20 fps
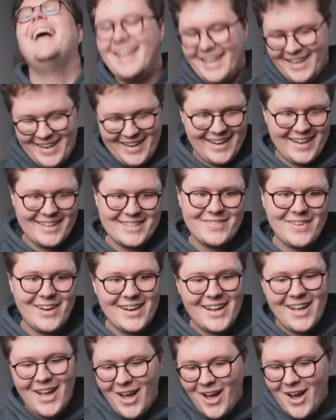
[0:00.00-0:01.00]
No, it's fine.
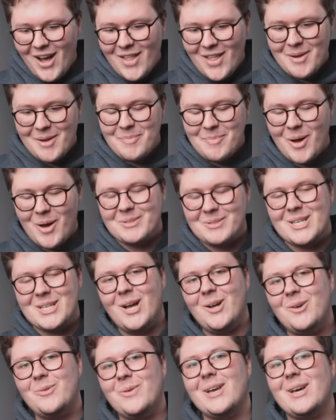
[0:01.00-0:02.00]
On that
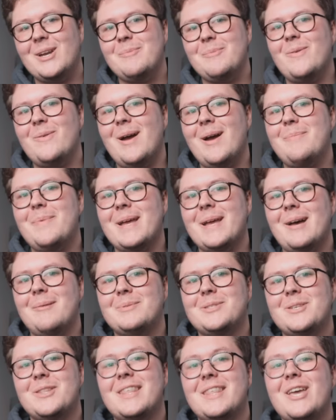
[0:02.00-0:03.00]
bombshell, we're going to be wrapping up.
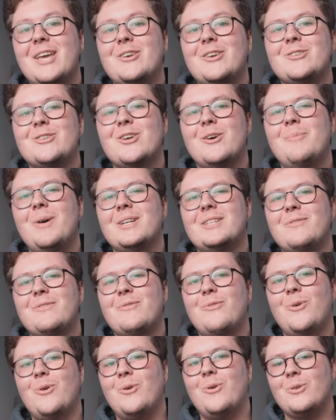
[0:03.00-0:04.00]
So thank you so much
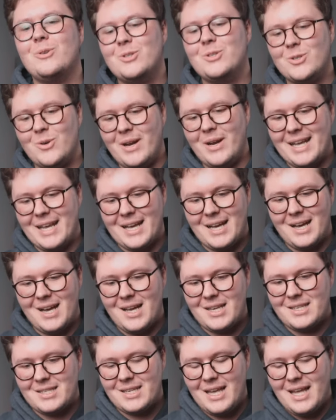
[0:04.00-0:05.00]
for joining,
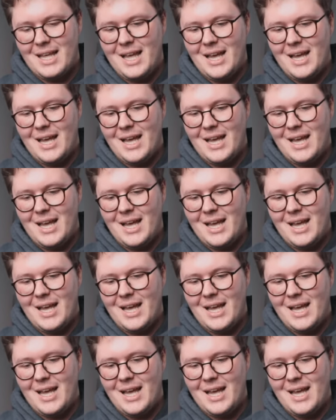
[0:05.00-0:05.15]
guys.